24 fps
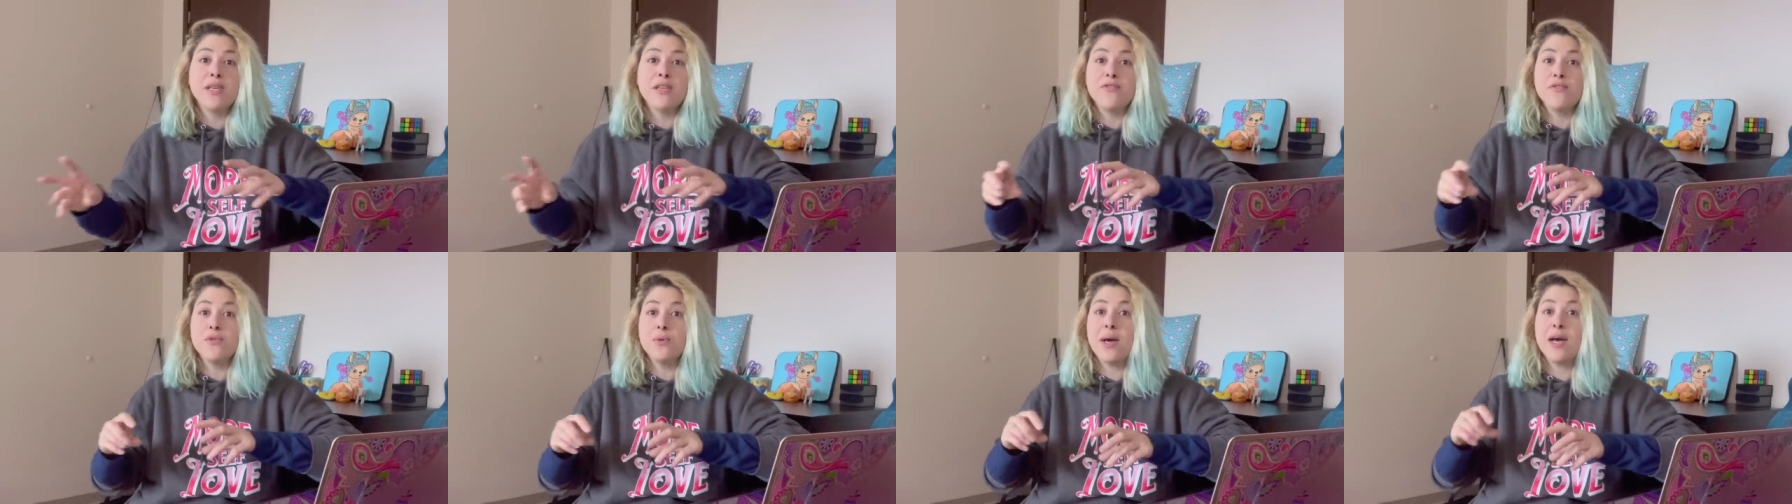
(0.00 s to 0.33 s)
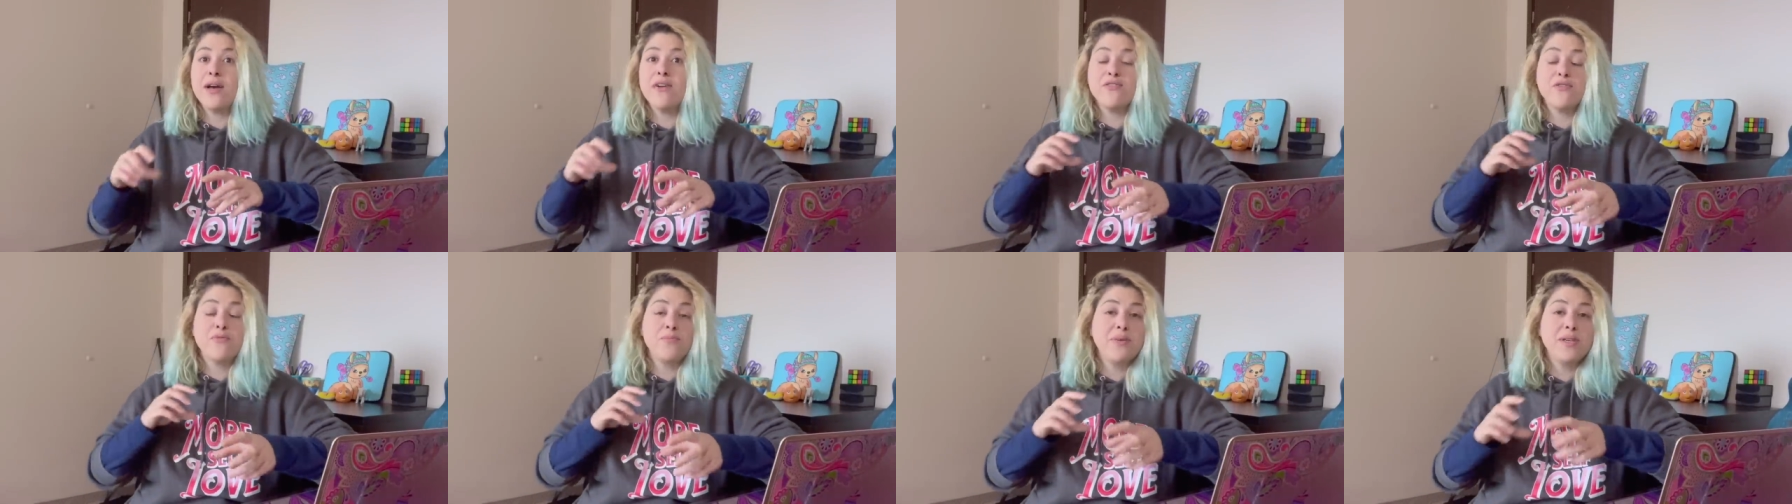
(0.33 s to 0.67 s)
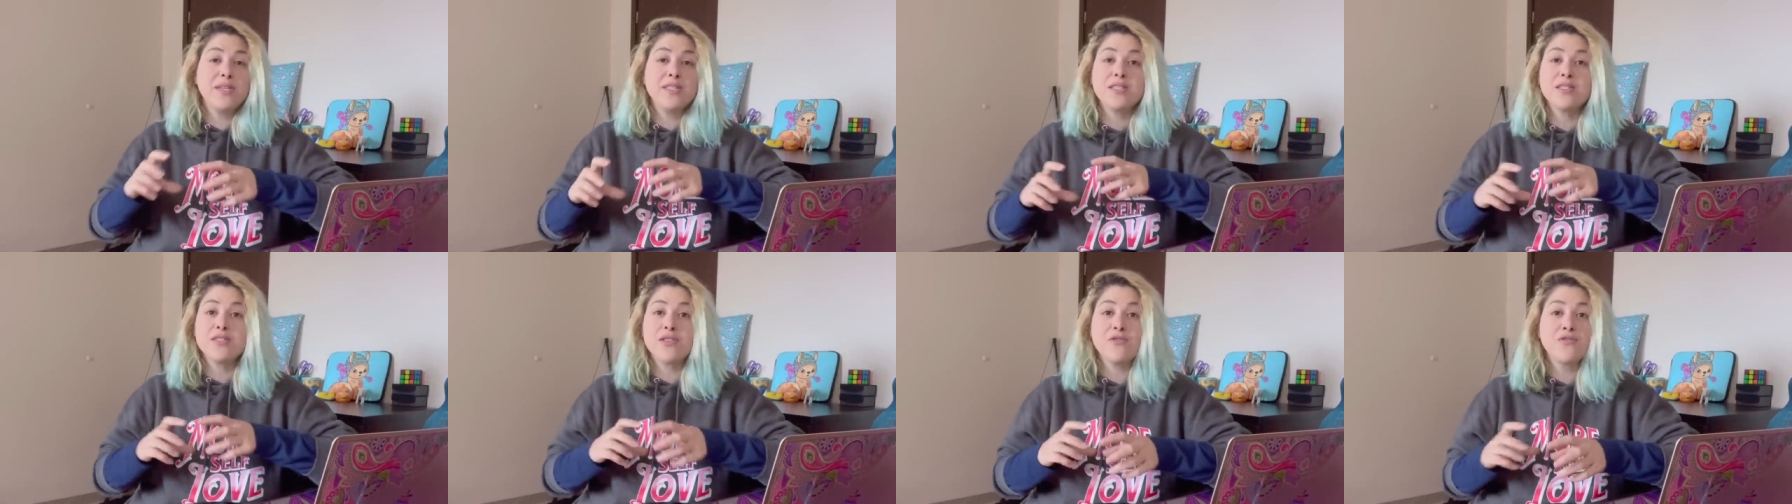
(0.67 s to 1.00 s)
If you have
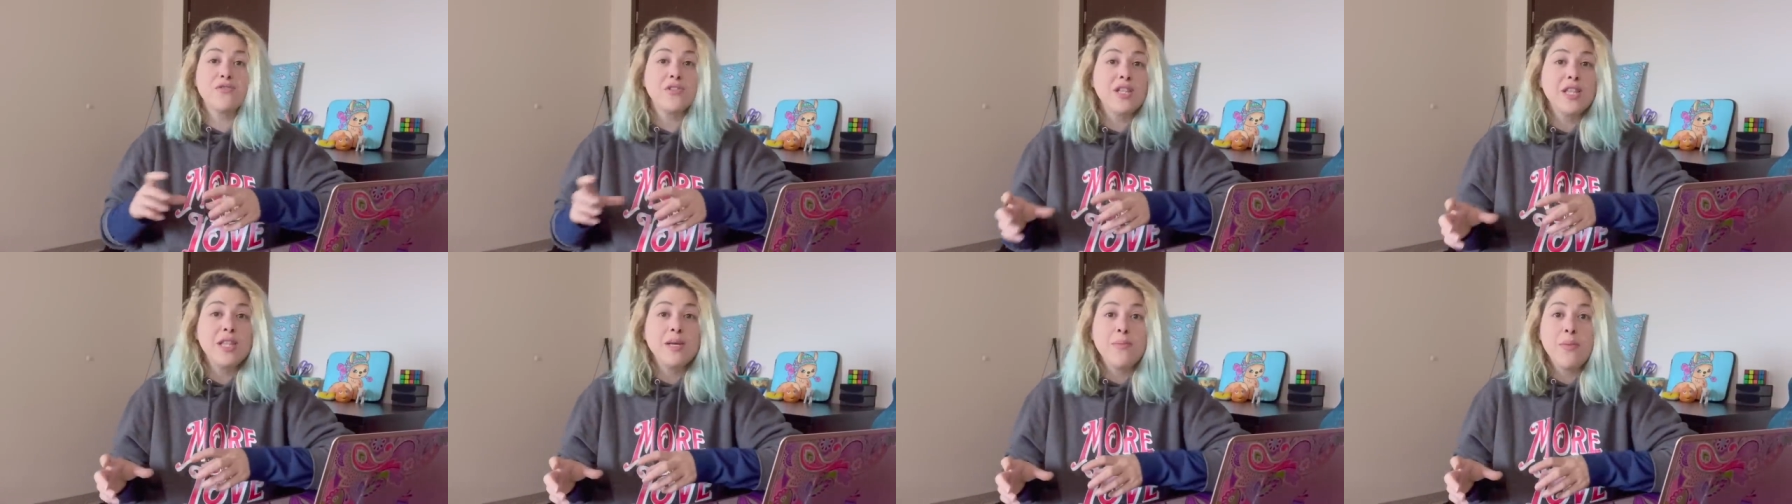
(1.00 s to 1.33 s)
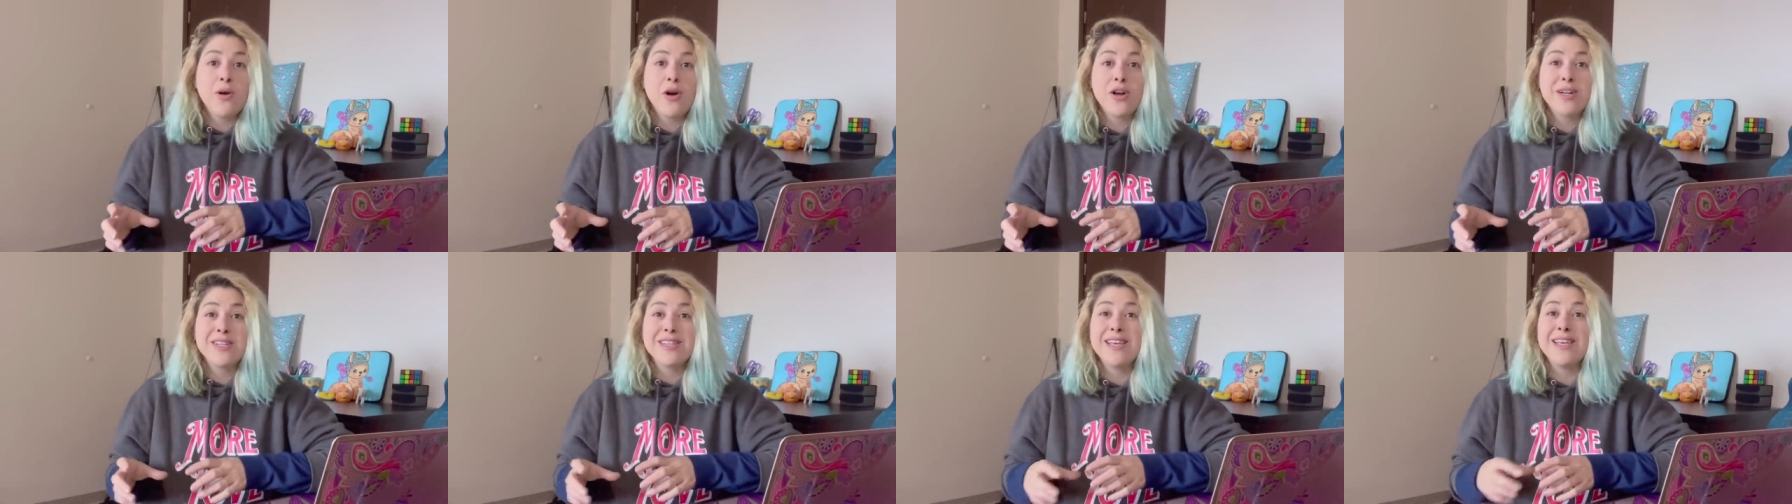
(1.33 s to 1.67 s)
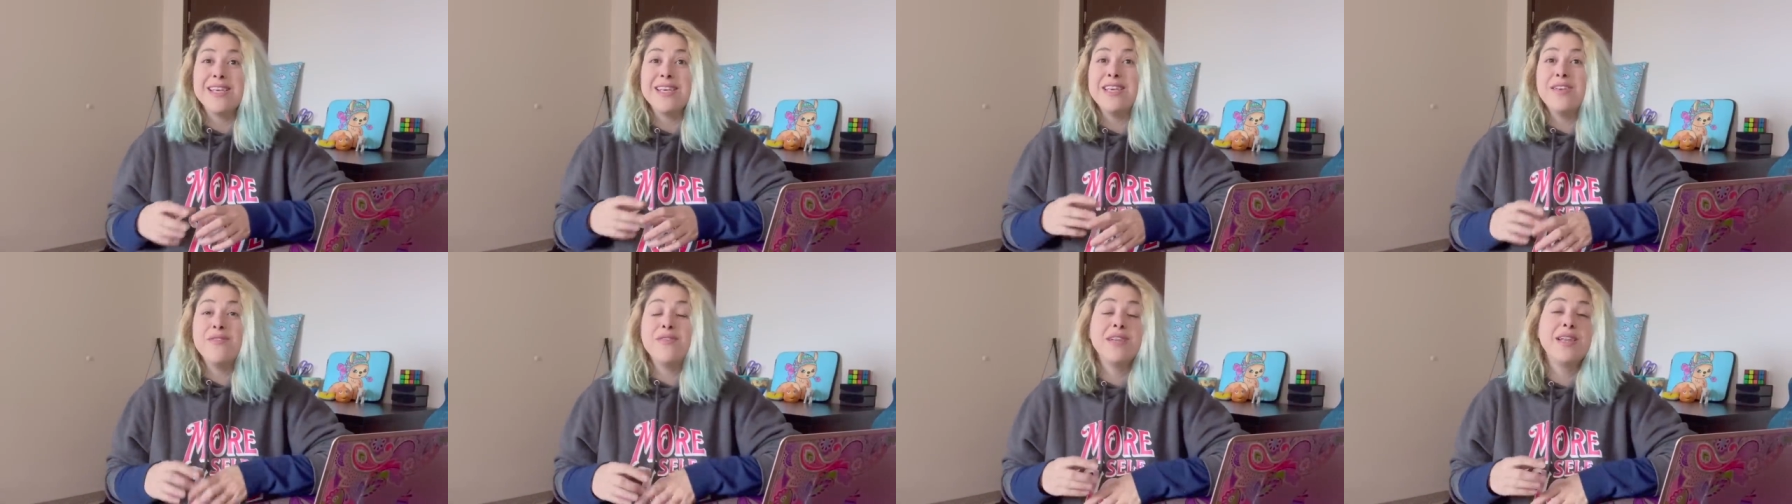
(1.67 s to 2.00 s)
pieces of clip art,
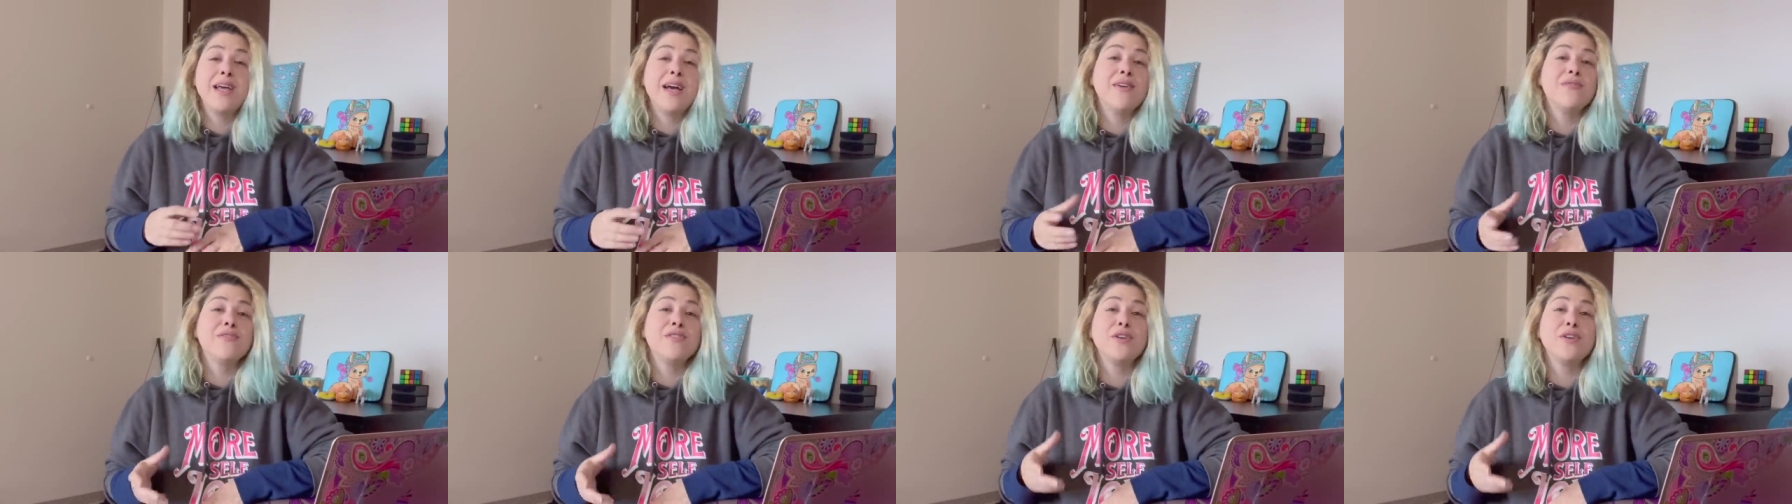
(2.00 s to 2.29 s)
they even have